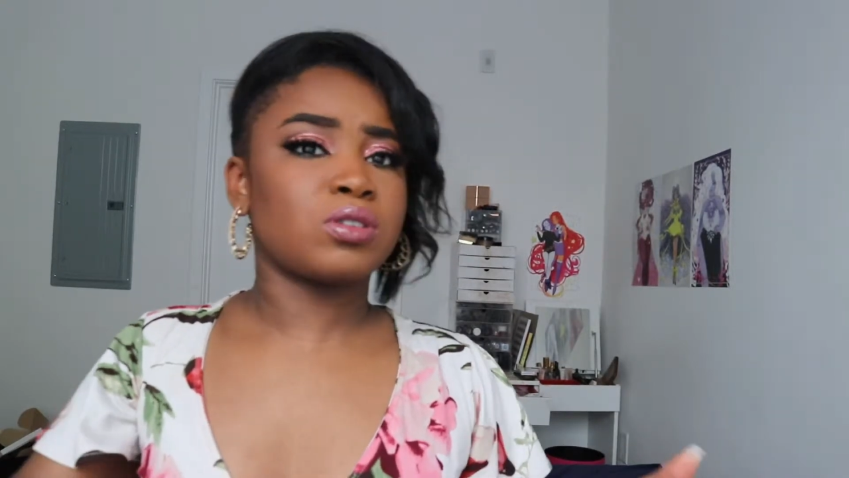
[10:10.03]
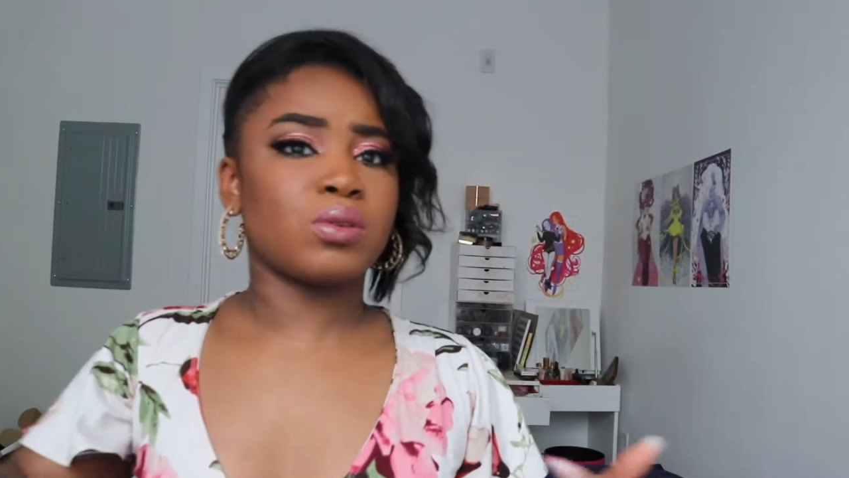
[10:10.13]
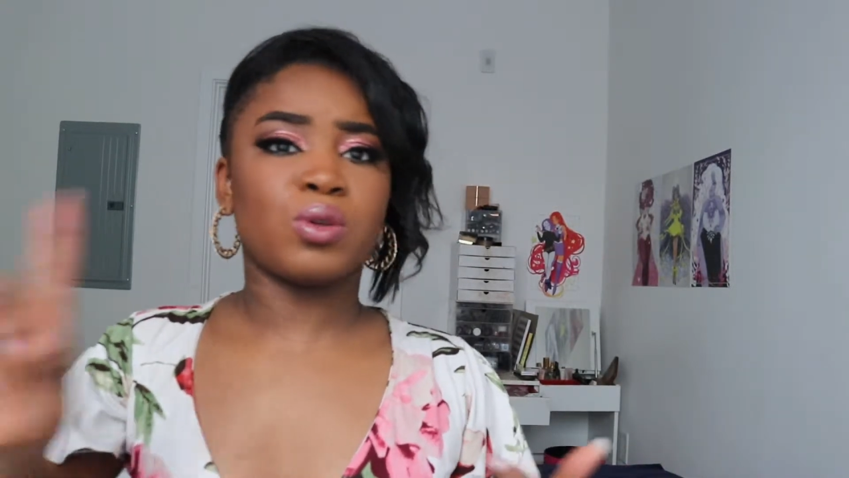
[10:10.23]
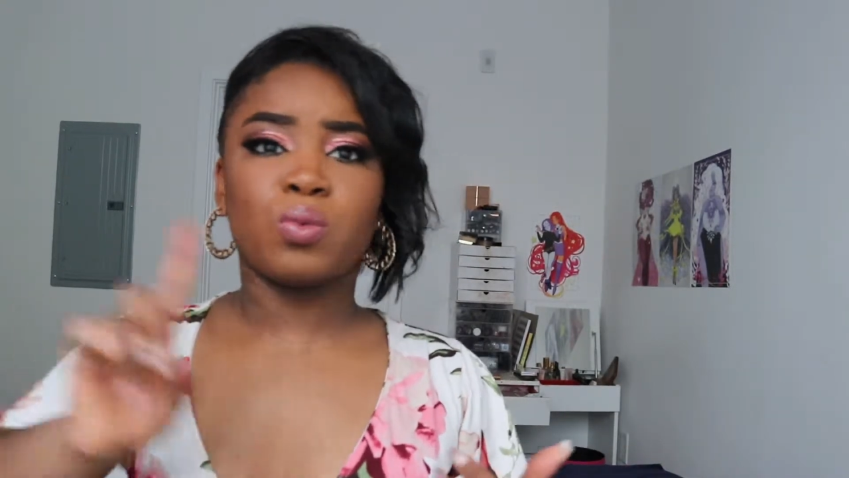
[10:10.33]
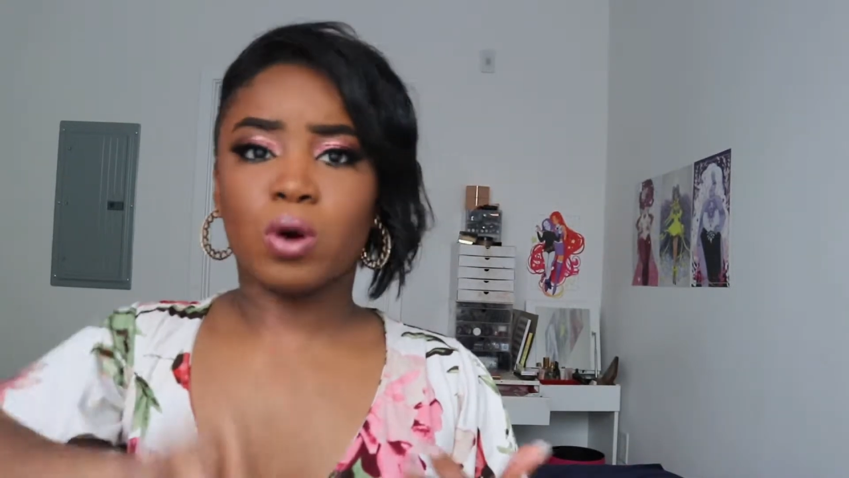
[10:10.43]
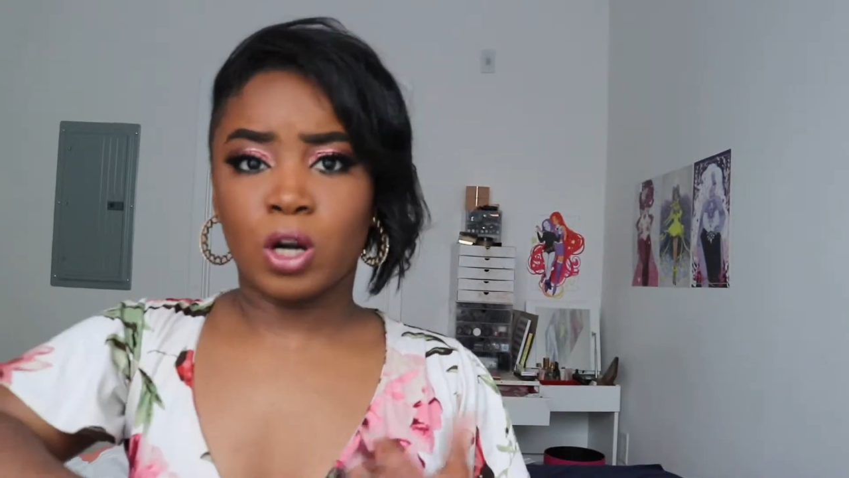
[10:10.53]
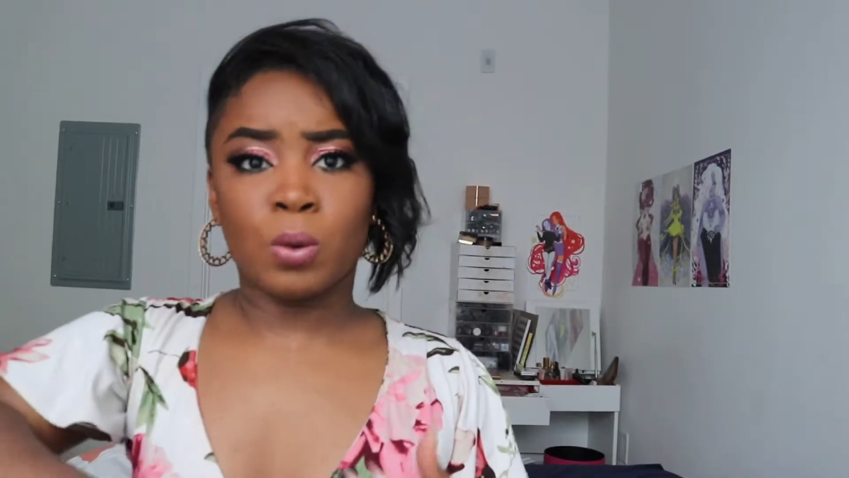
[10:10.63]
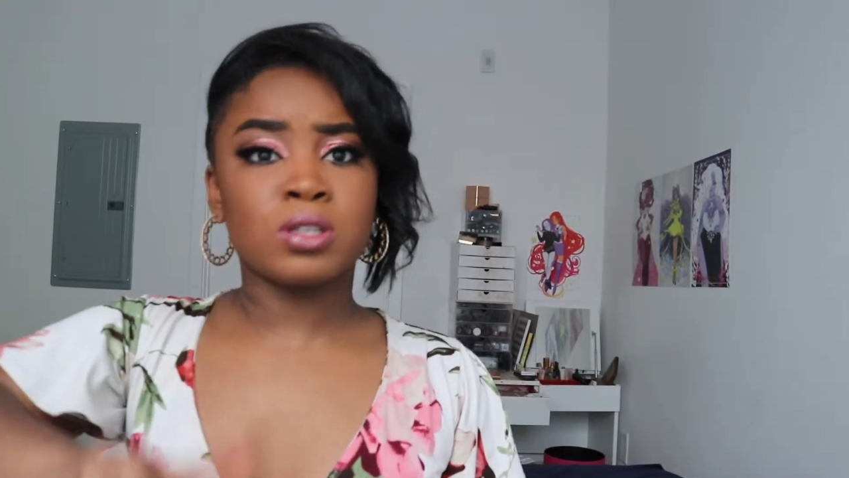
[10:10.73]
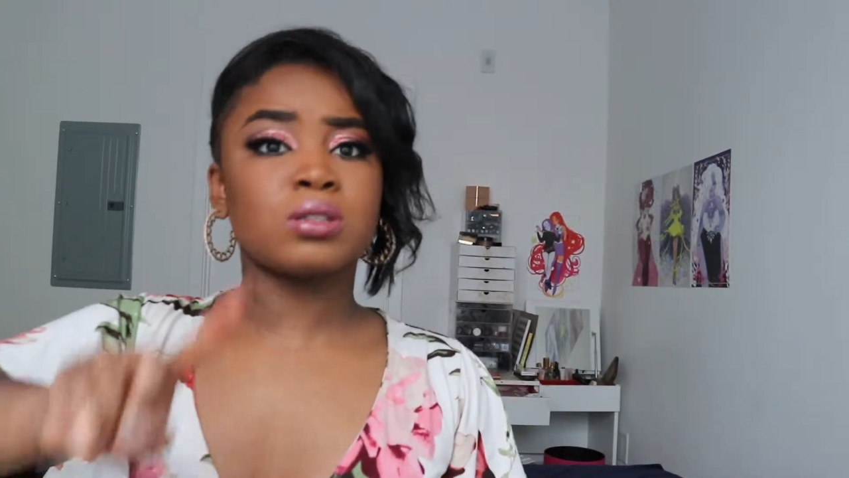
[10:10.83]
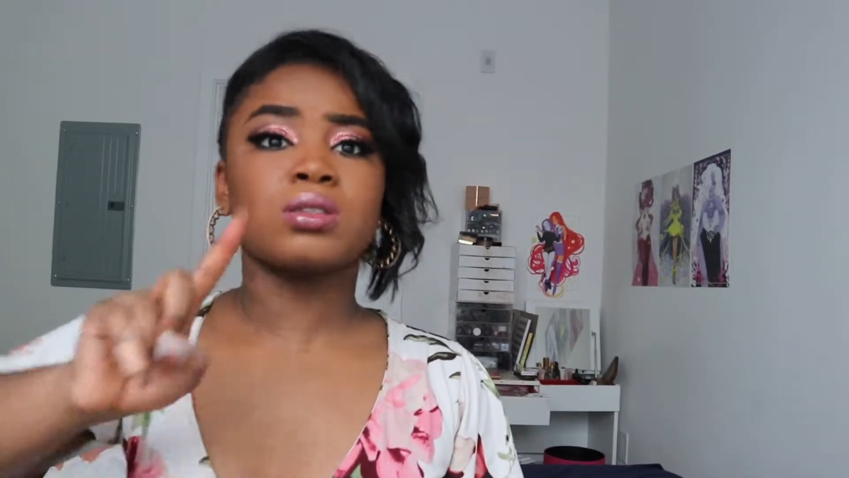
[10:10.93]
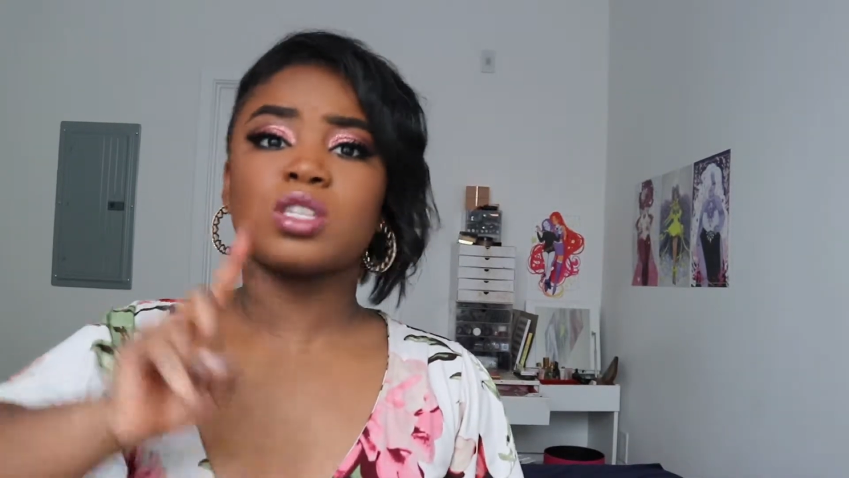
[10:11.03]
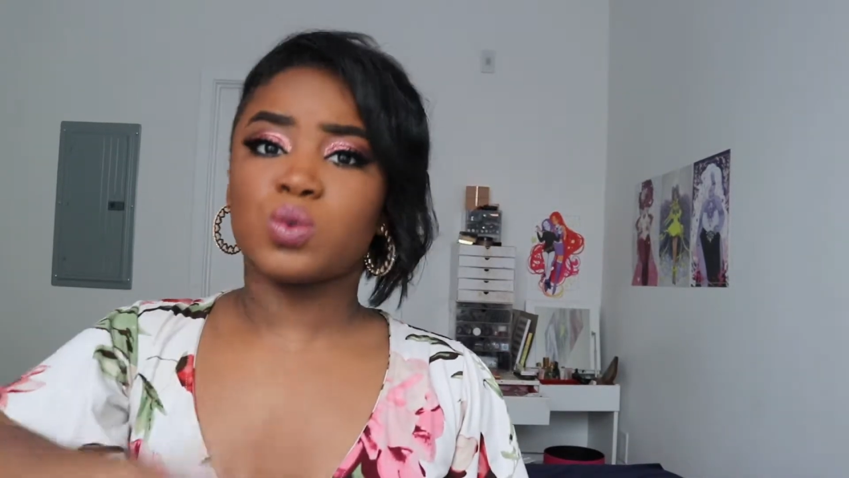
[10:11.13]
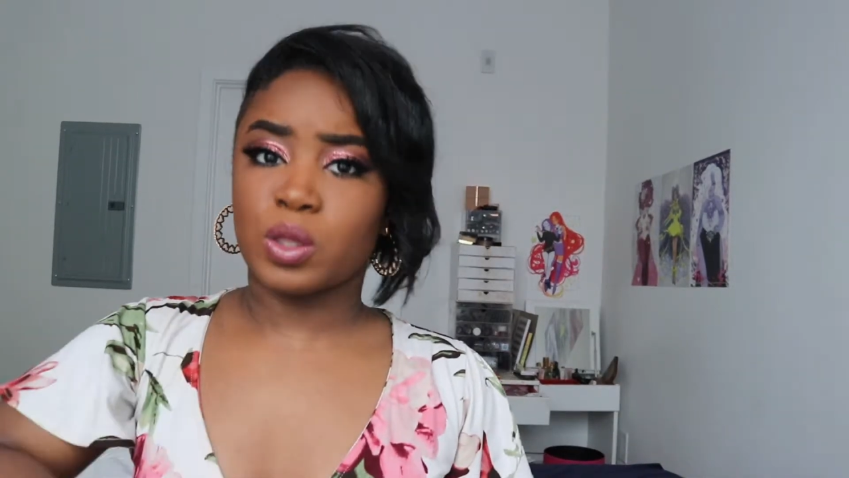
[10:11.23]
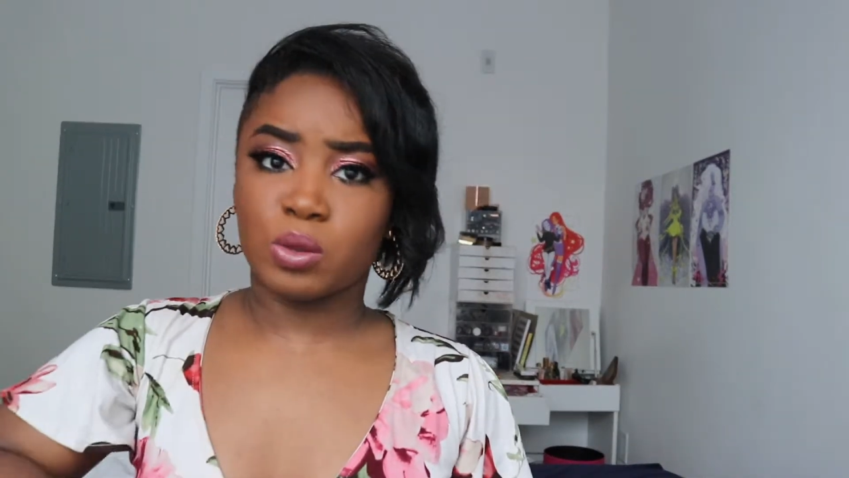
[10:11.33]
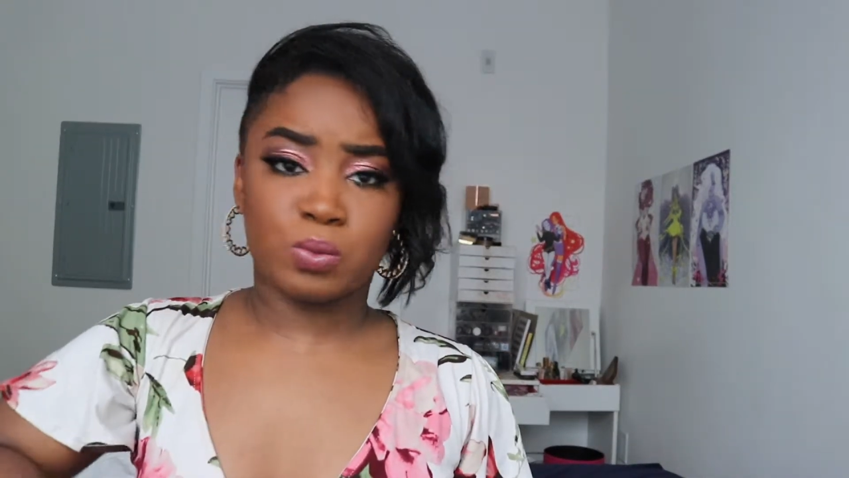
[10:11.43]
So the water resistance, the
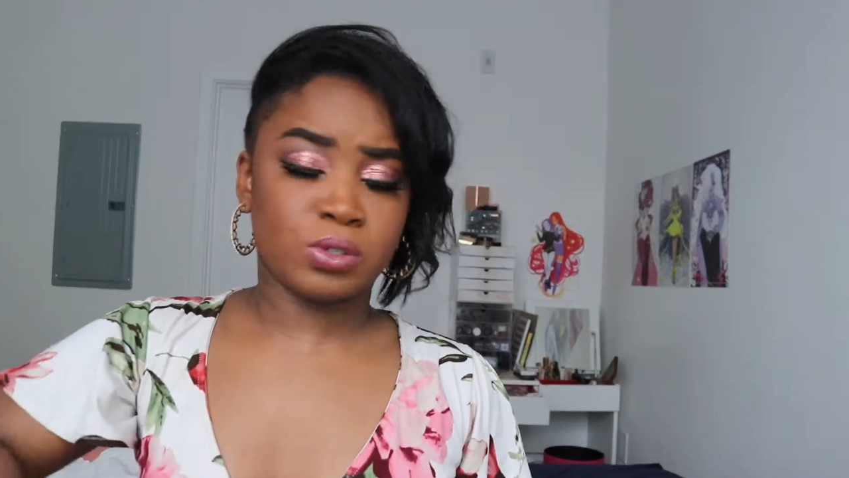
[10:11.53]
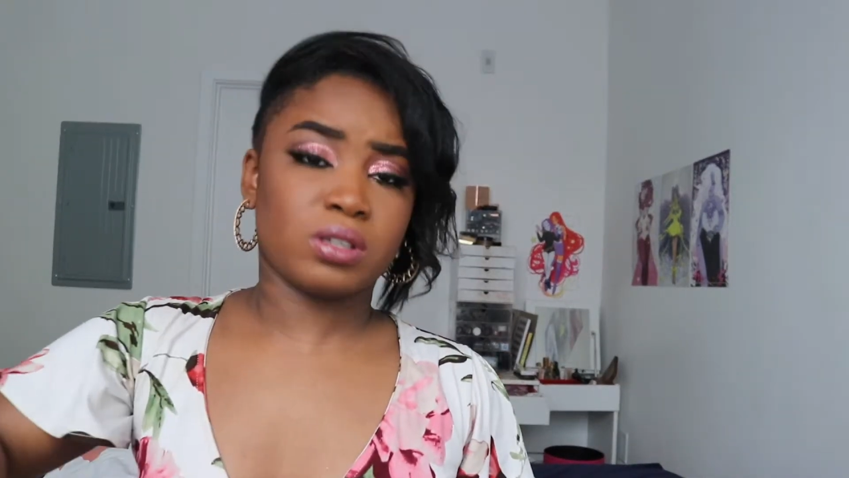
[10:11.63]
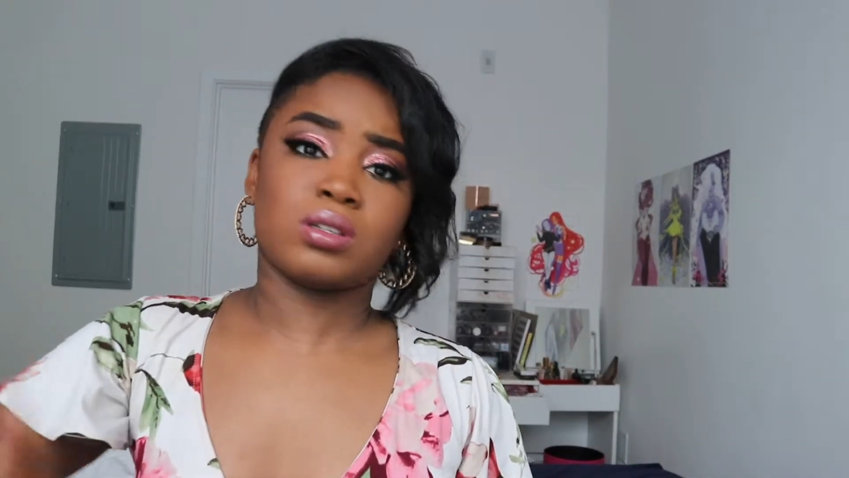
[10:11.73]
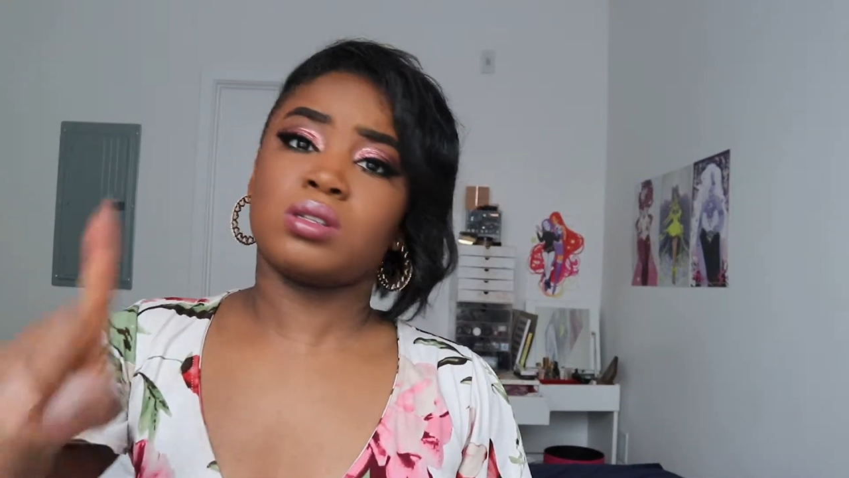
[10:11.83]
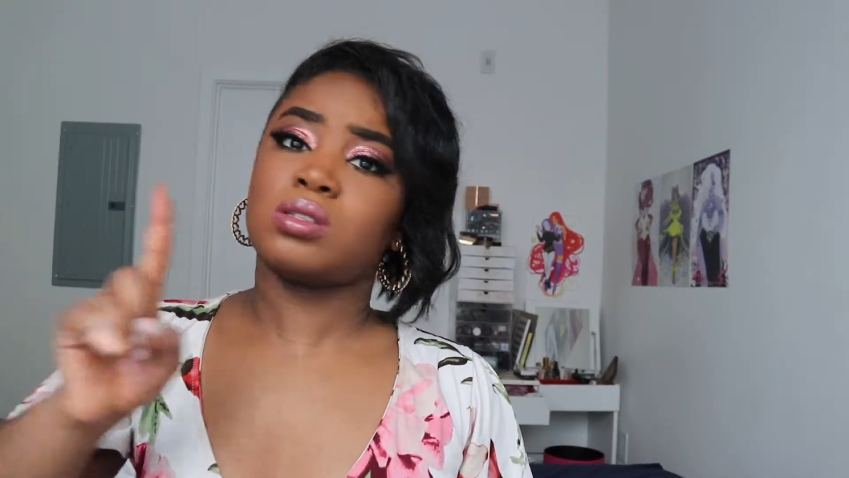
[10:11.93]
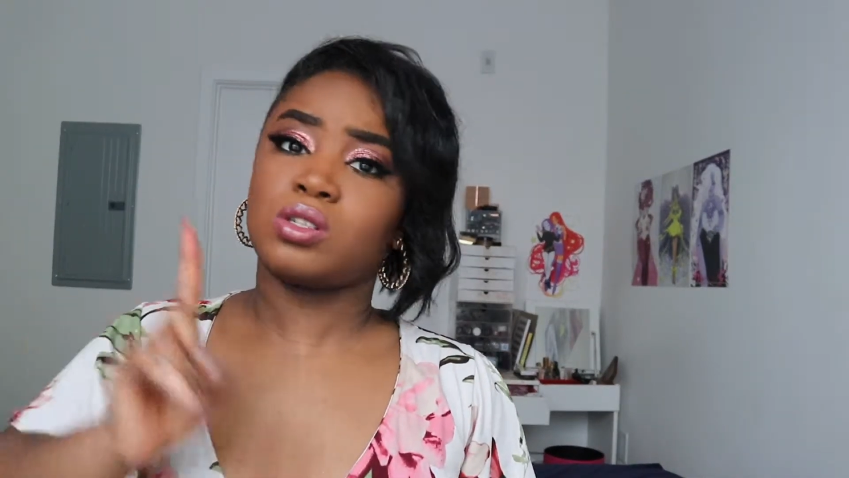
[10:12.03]
sweat resistance,